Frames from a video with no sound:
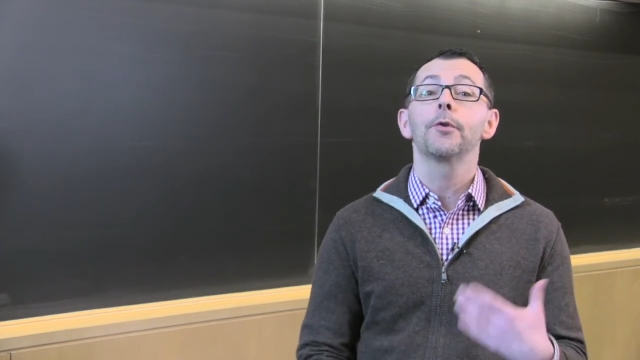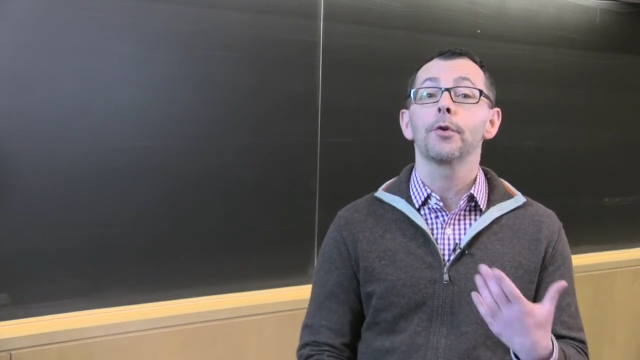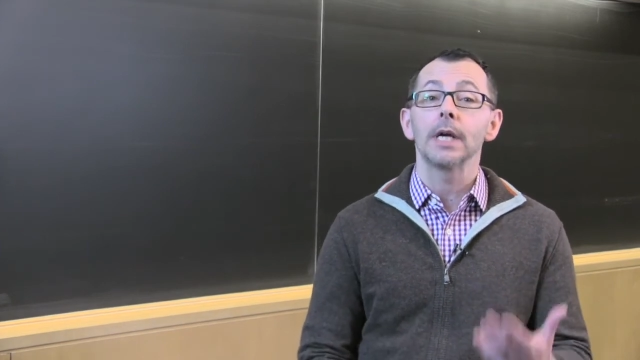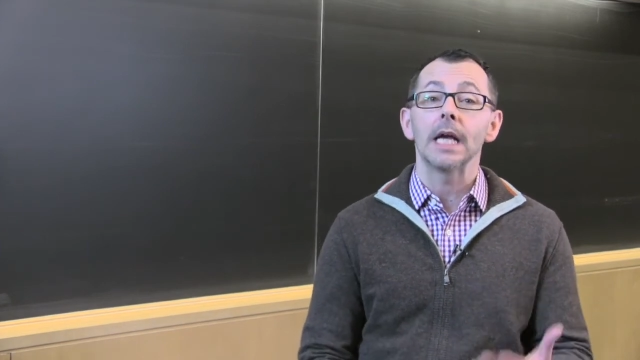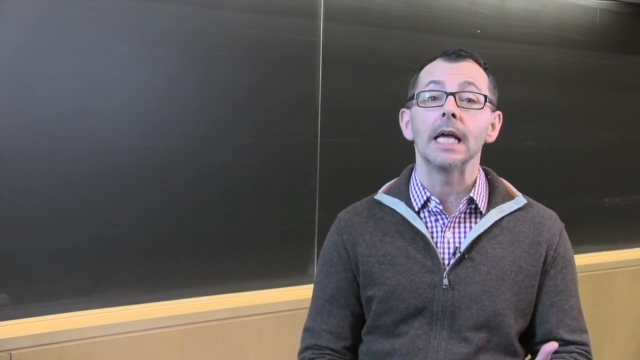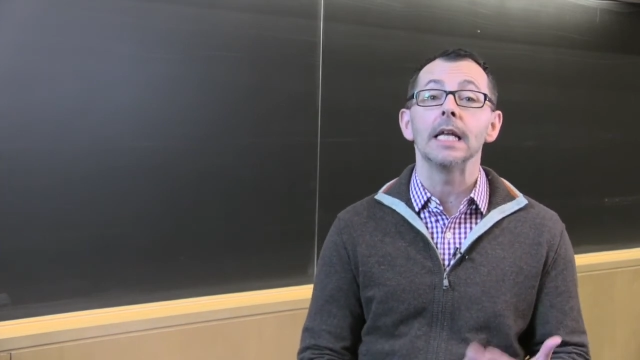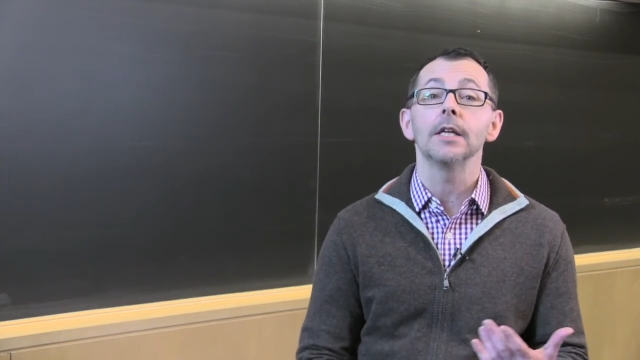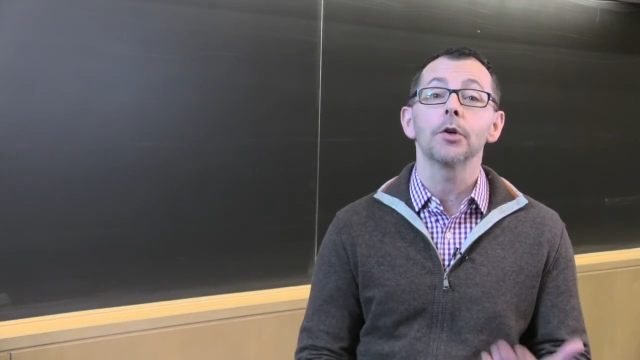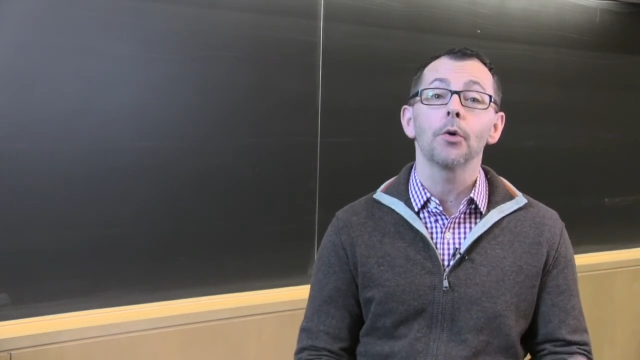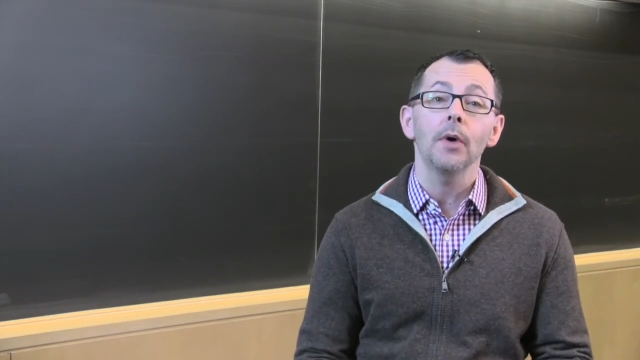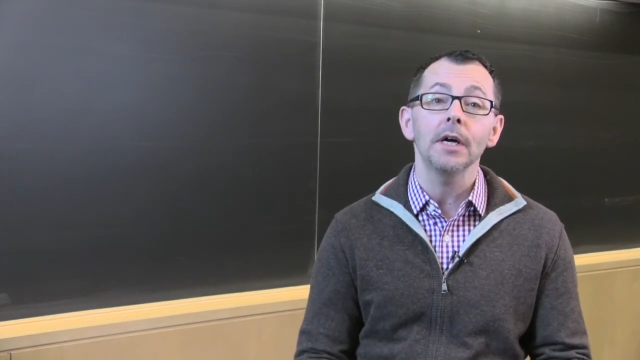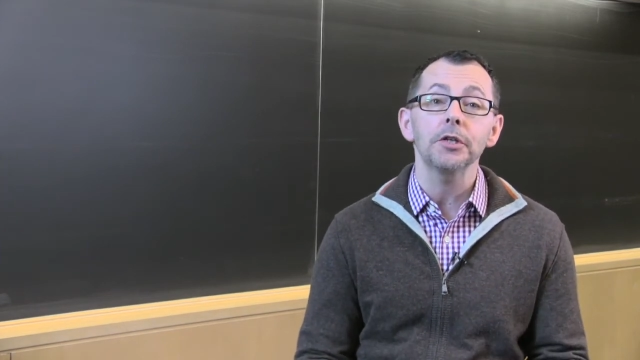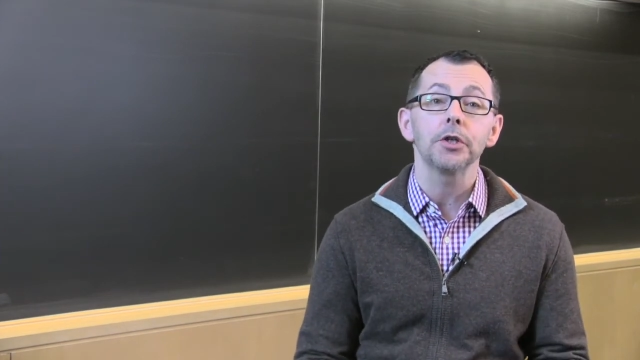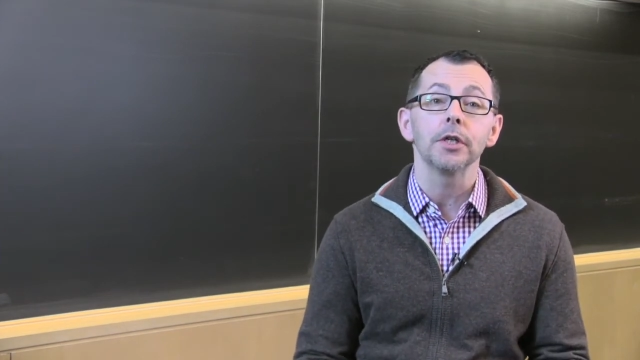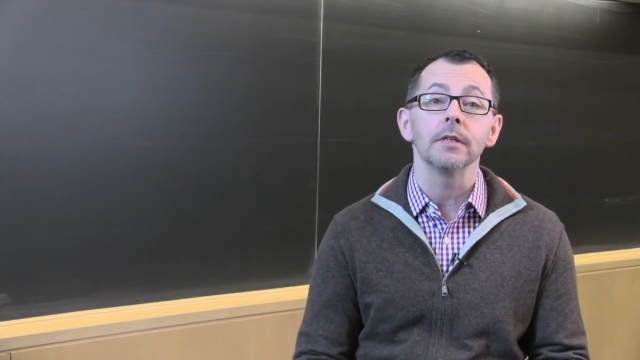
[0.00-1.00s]
created
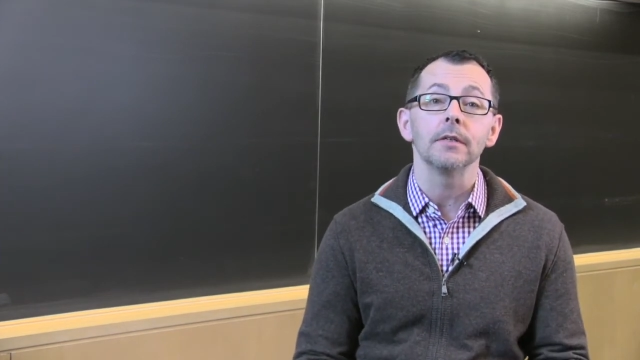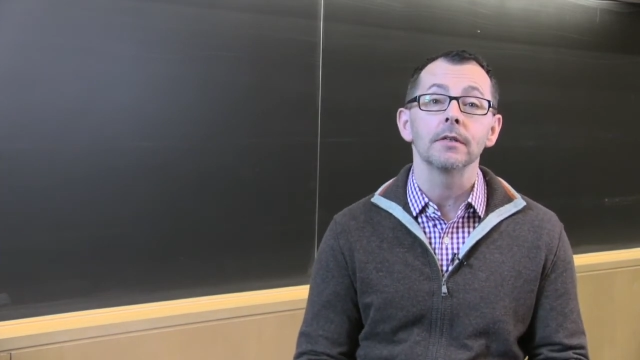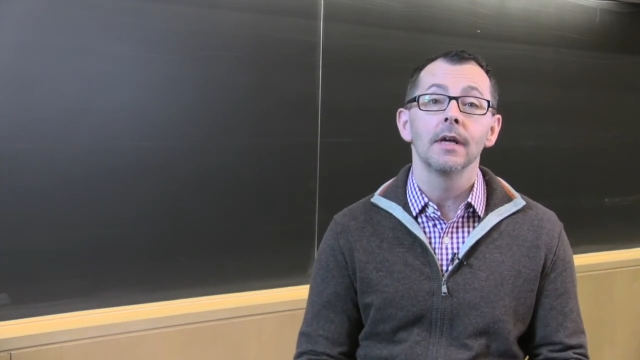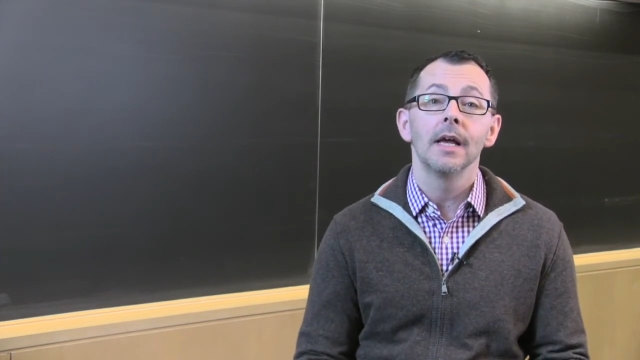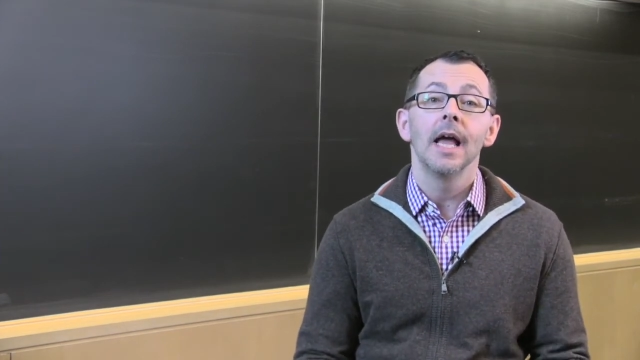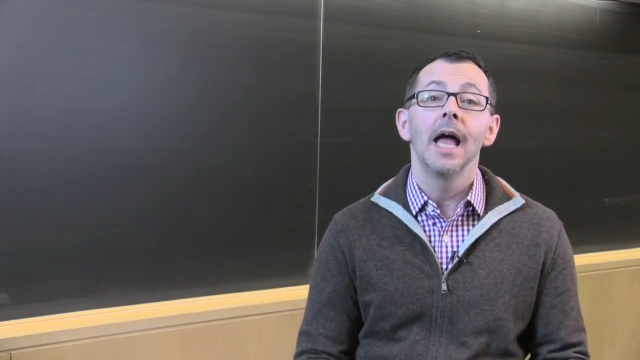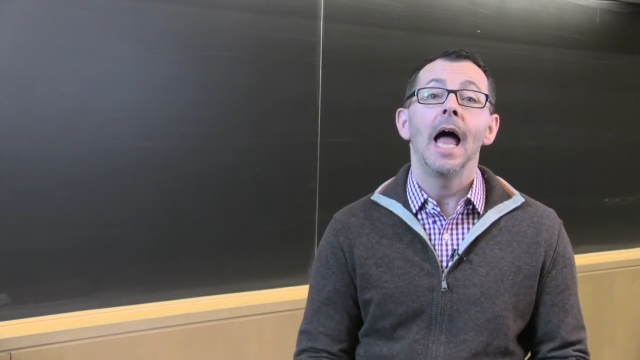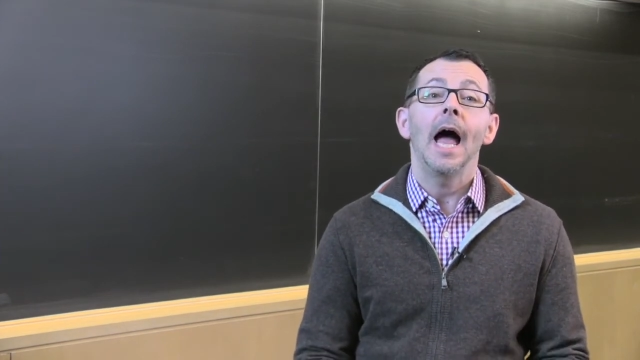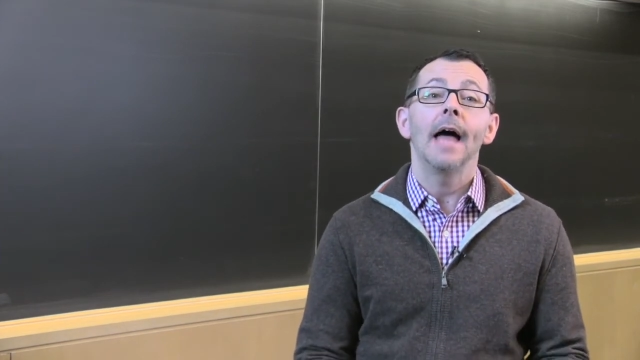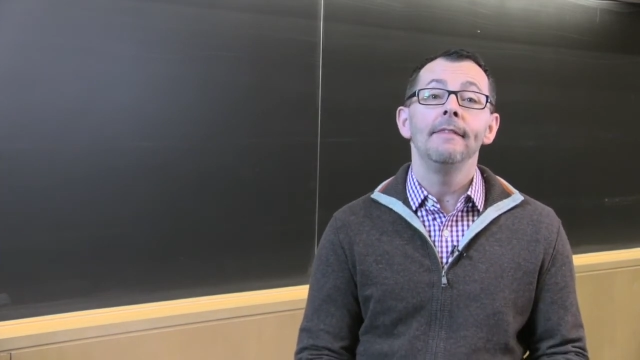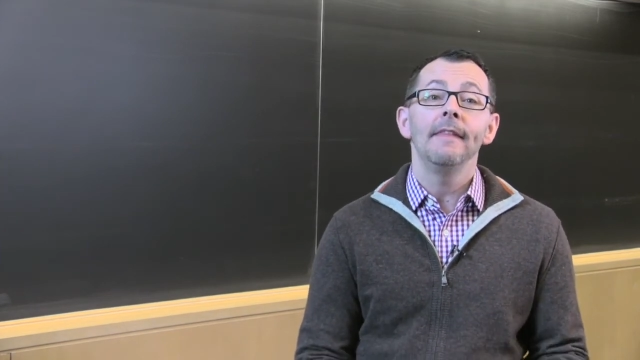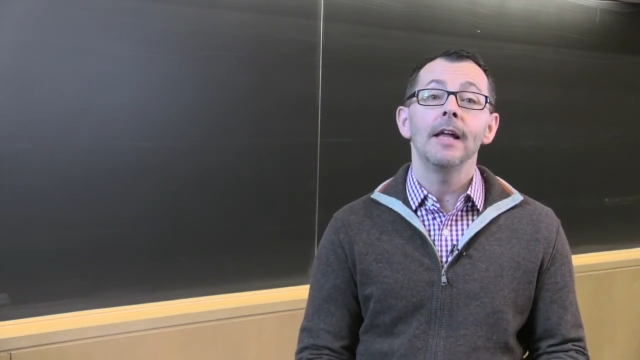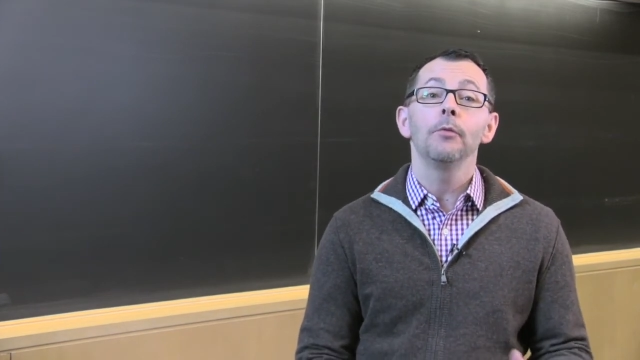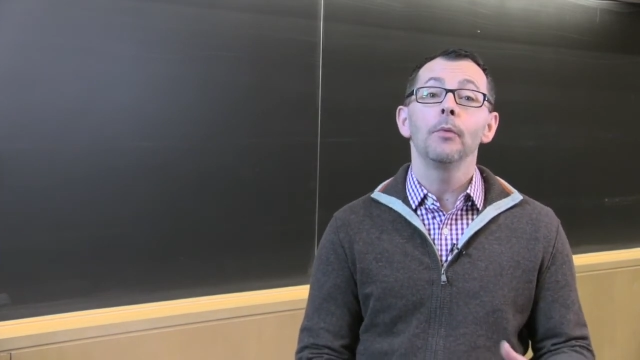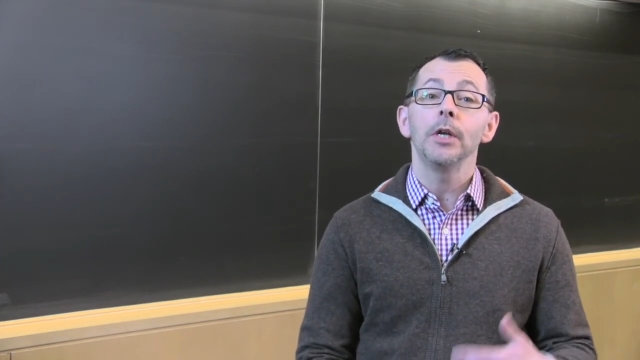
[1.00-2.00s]
questions.
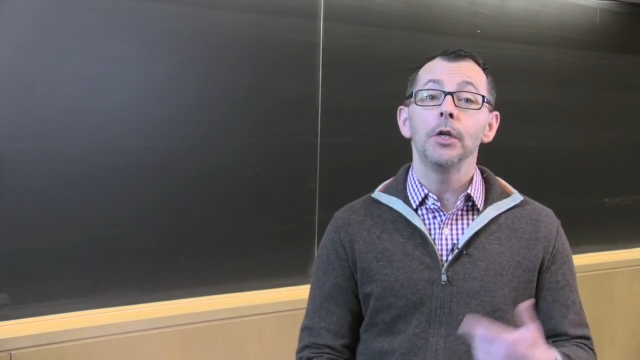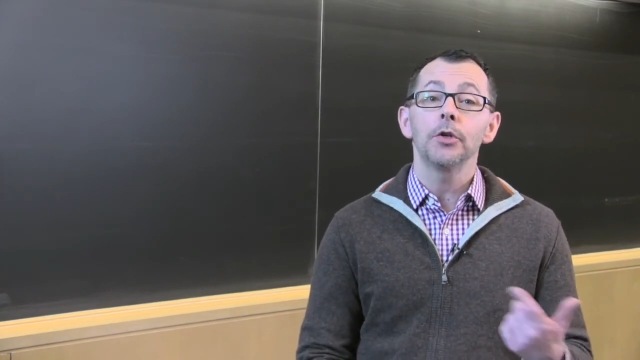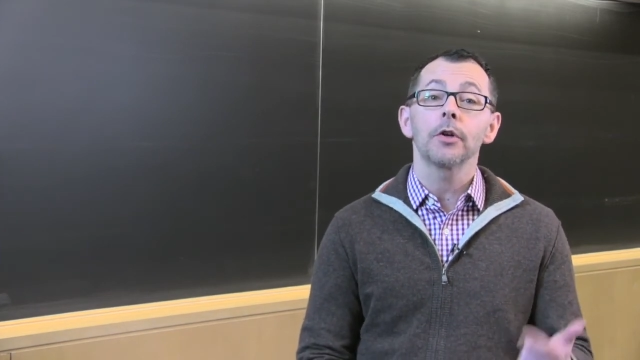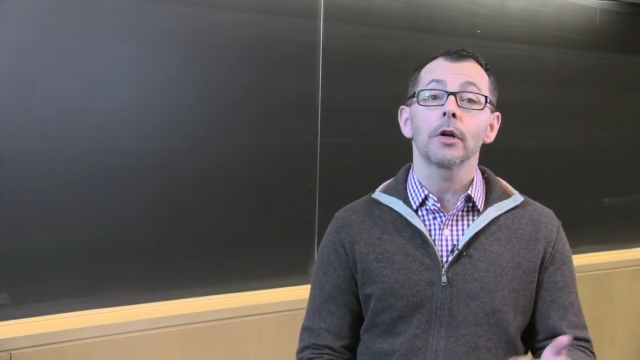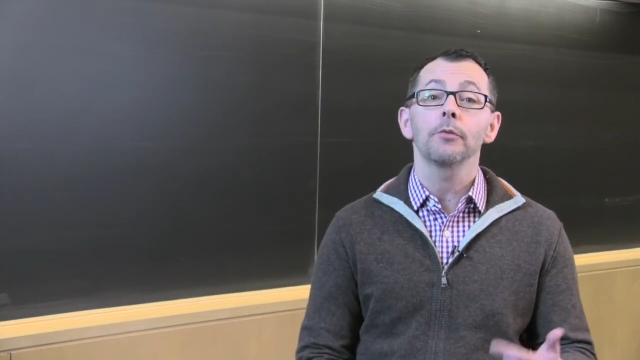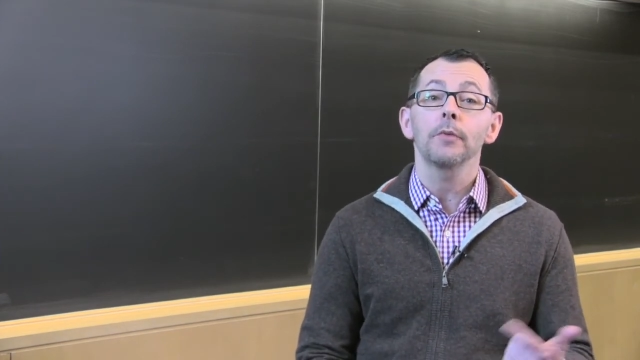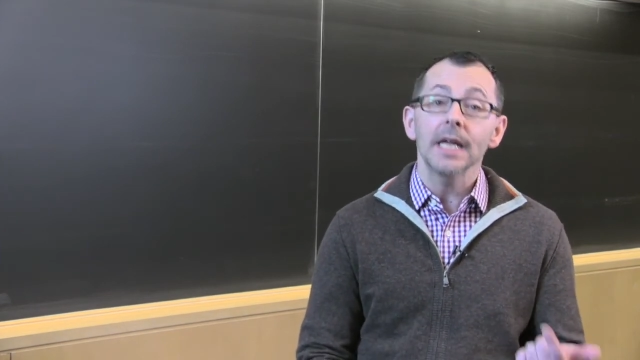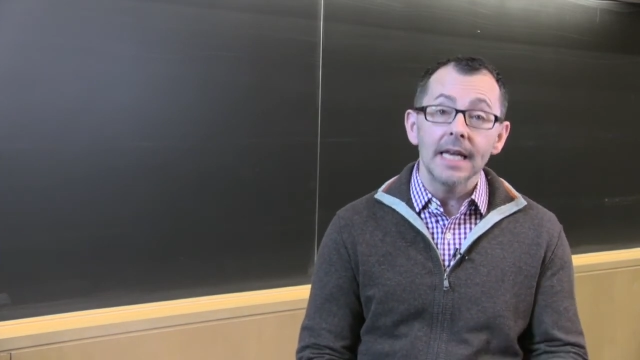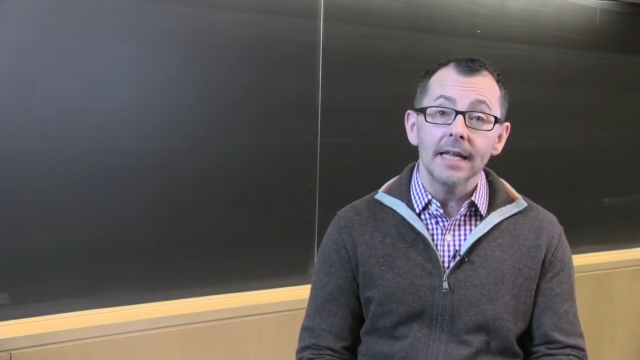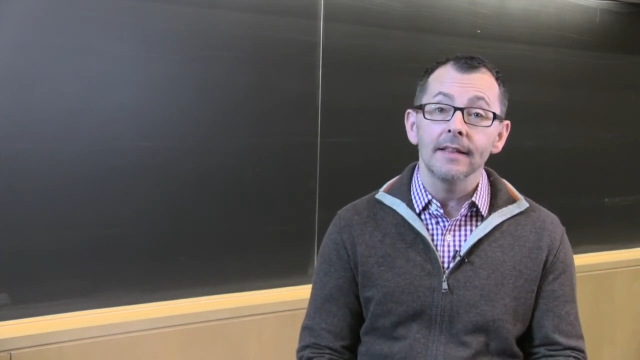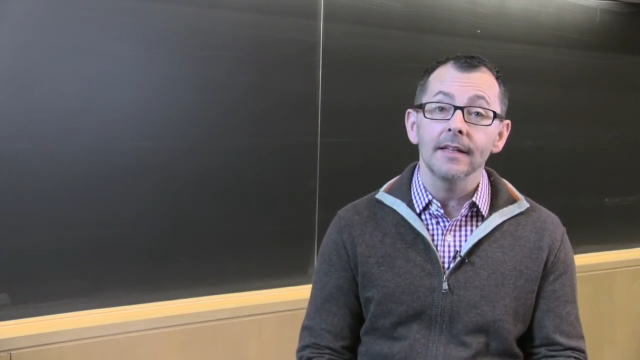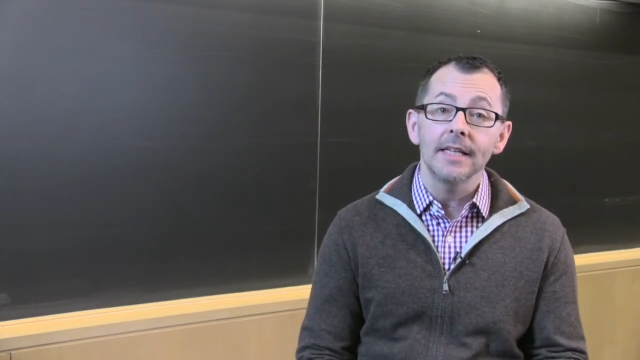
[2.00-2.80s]
And then when you start reading the